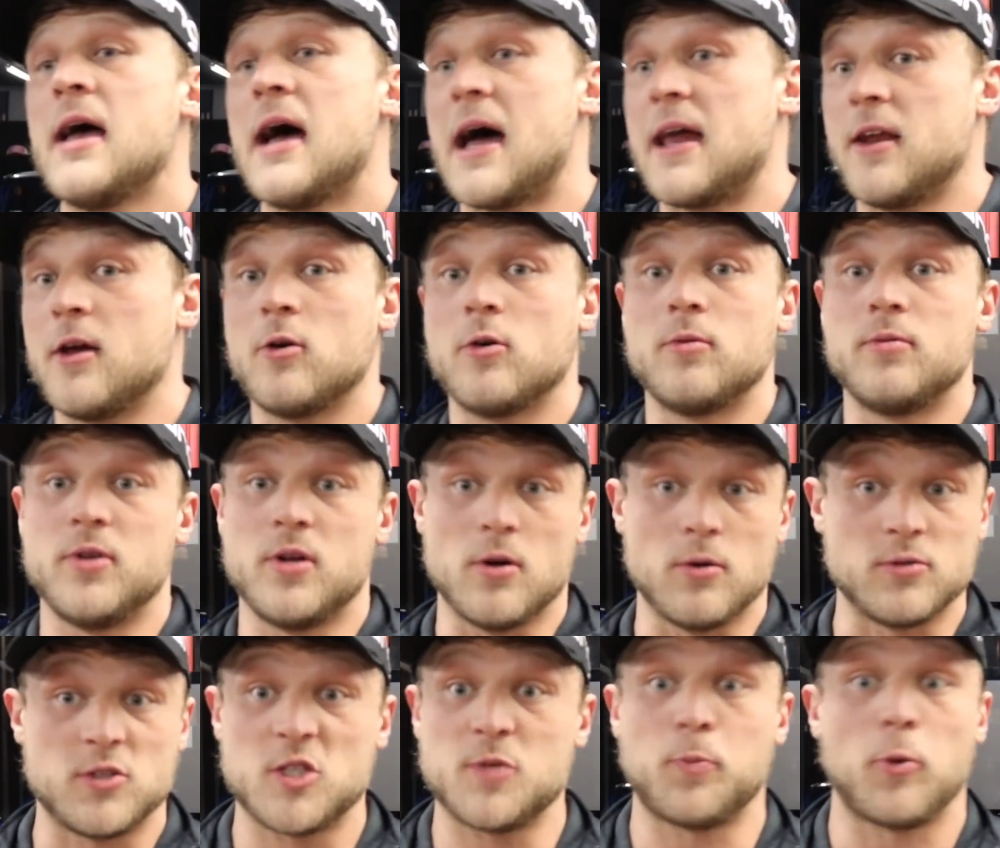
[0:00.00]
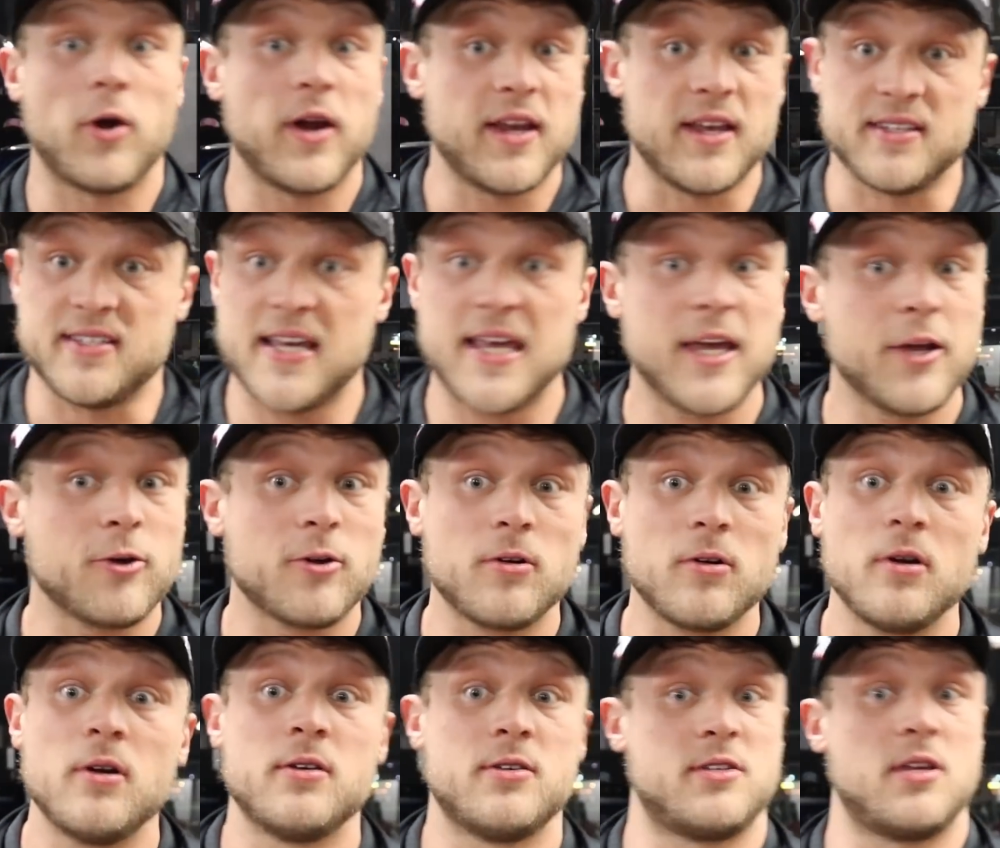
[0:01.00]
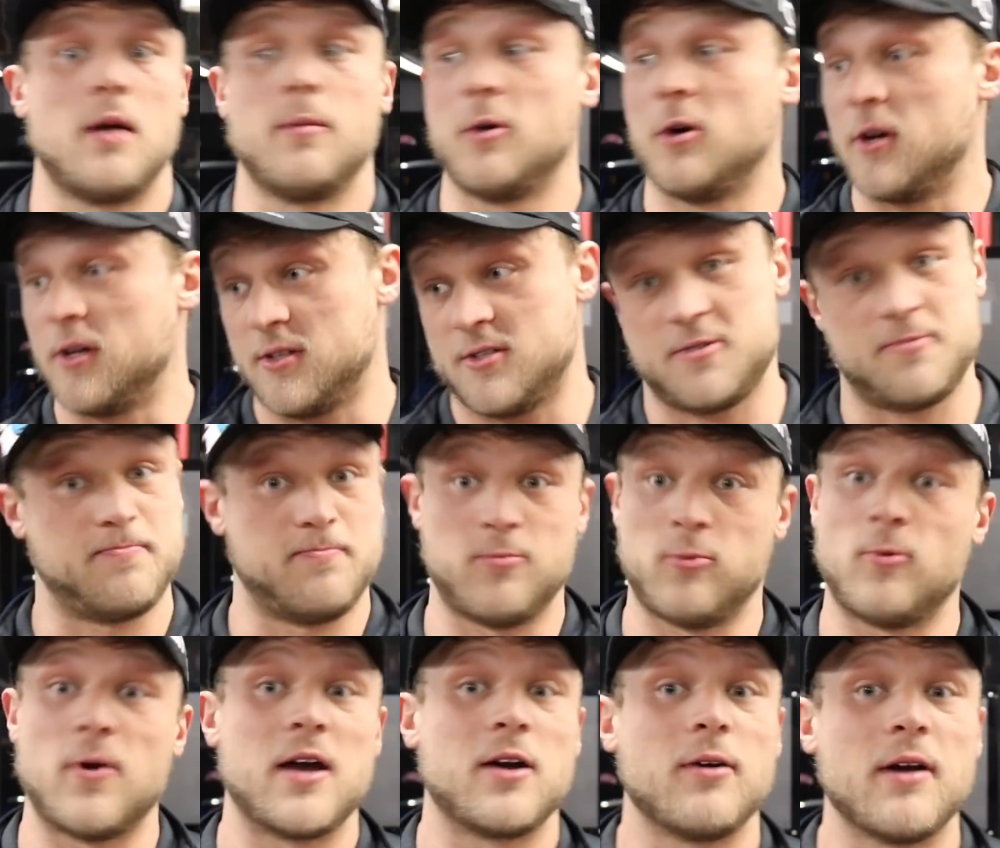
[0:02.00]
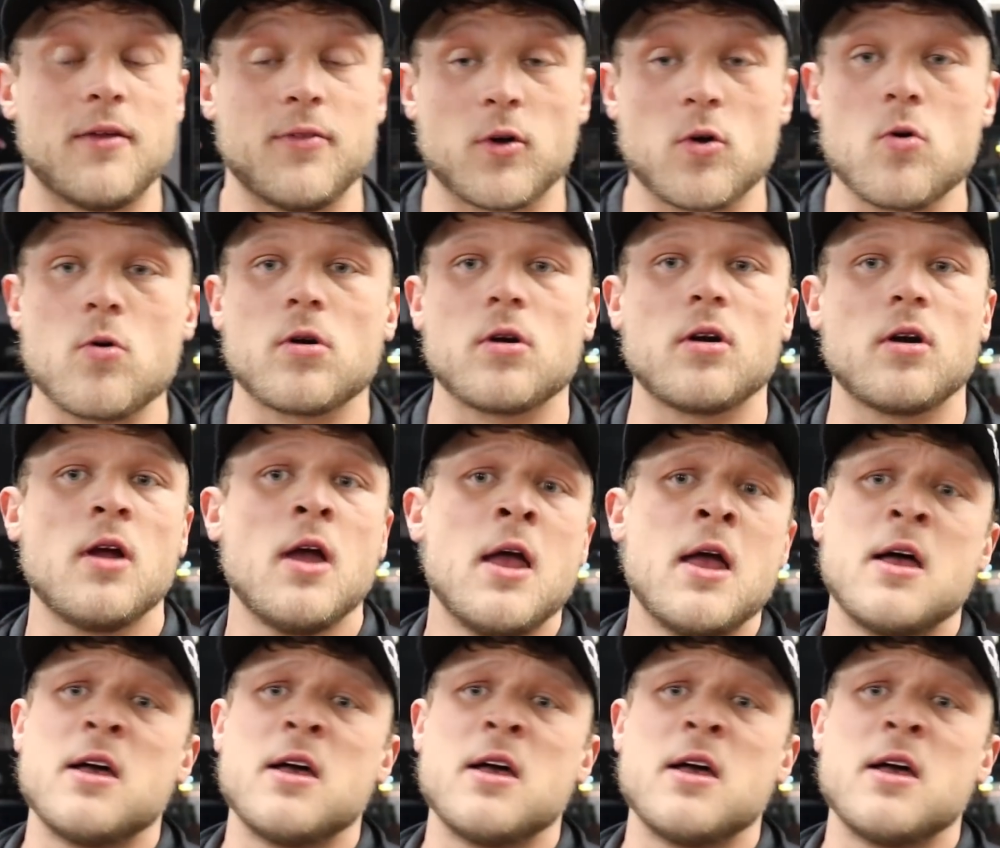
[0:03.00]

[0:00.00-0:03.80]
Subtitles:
I know, you know, spring is here, summer is right around the corner,